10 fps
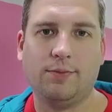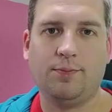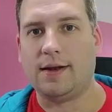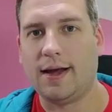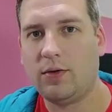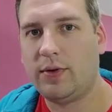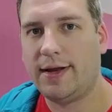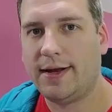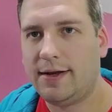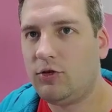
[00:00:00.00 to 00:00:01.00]
Now,
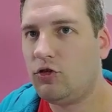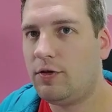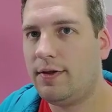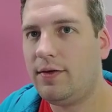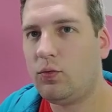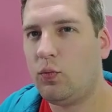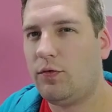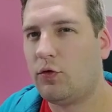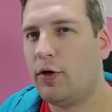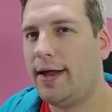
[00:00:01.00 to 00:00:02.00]
in addition to this,
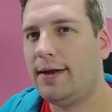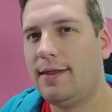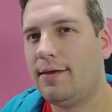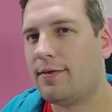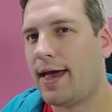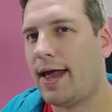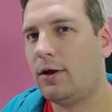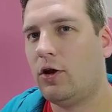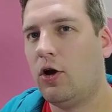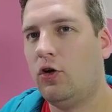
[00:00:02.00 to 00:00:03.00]
we've created this
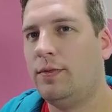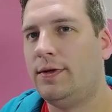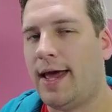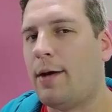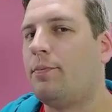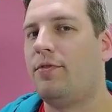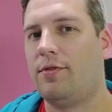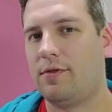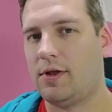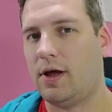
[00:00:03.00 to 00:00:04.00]
catacomb
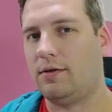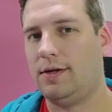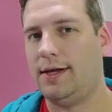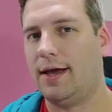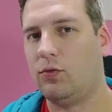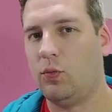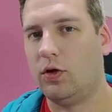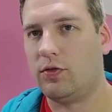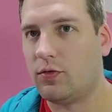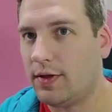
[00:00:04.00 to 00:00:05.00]

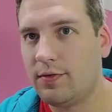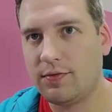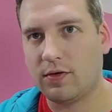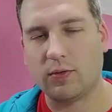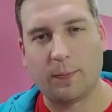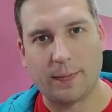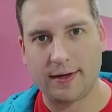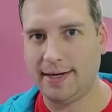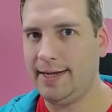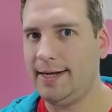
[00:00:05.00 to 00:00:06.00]
depths.ds1. So this is a
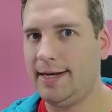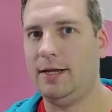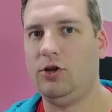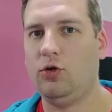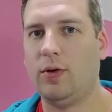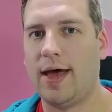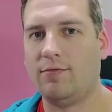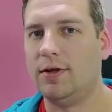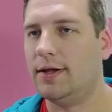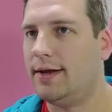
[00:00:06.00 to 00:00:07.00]
completely new
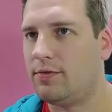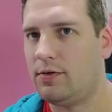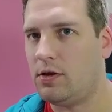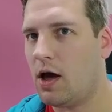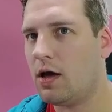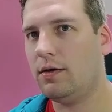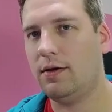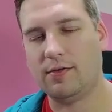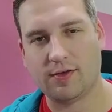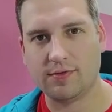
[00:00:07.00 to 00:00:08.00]
level. It's not an
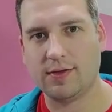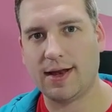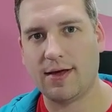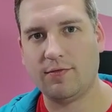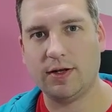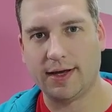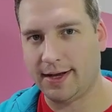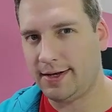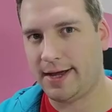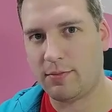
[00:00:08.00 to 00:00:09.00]
existing level
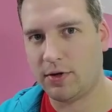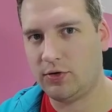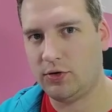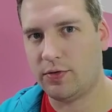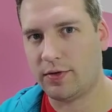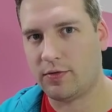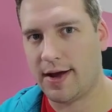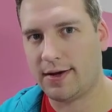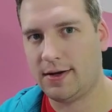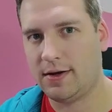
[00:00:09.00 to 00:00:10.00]
in Diablo 2
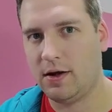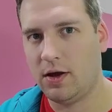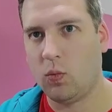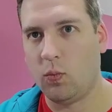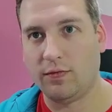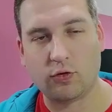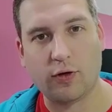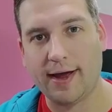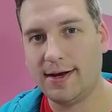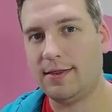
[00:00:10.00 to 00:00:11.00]
Resurrected. We've
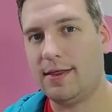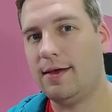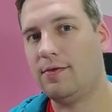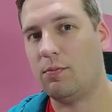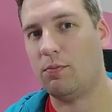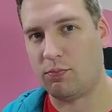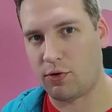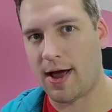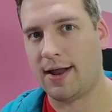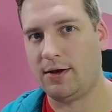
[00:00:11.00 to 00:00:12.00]
created this
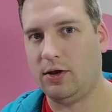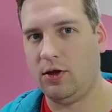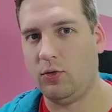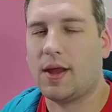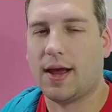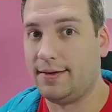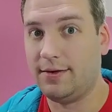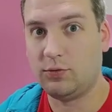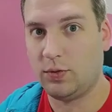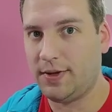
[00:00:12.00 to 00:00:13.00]
brand new. And
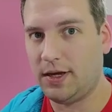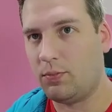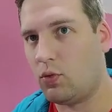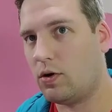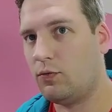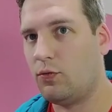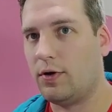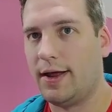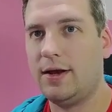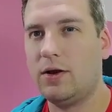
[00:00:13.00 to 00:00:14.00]
this will be important for
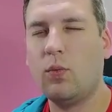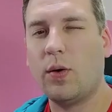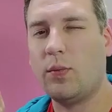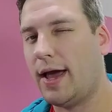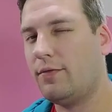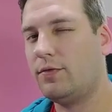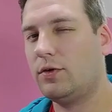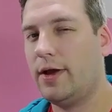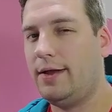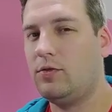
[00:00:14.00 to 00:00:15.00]
later where we have to
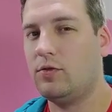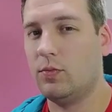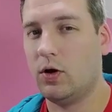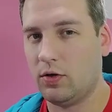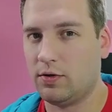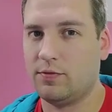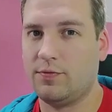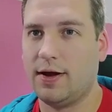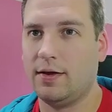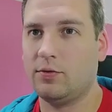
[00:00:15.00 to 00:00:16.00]
create some other
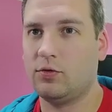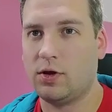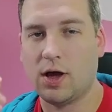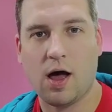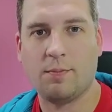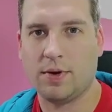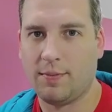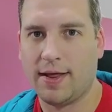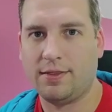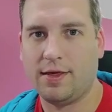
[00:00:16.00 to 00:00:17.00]
files to
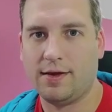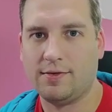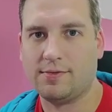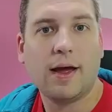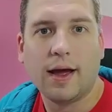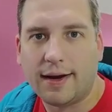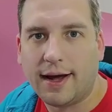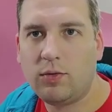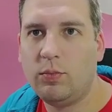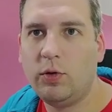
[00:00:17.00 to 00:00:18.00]
complement this. And
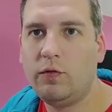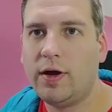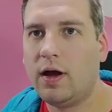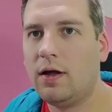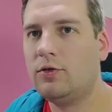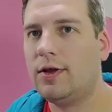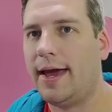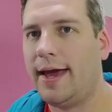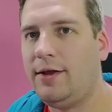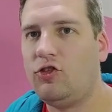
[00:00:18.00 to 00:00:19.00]
now moving on to the
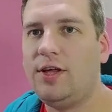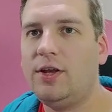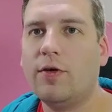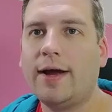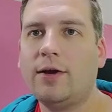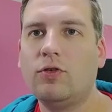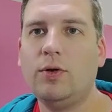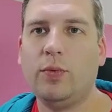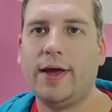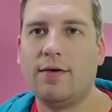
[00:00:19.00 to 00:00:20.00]
HD directory,
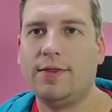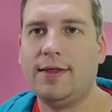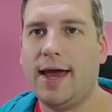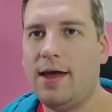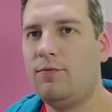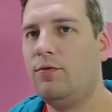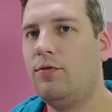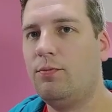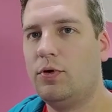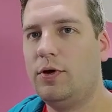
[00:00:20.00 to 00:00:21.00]
we have the
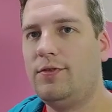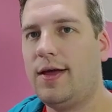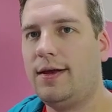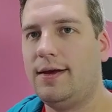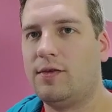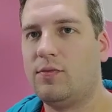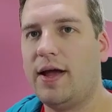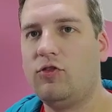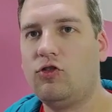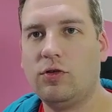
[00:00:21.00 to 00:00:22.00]
env preset
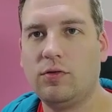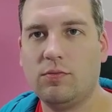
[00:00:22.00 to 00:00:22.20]
expansion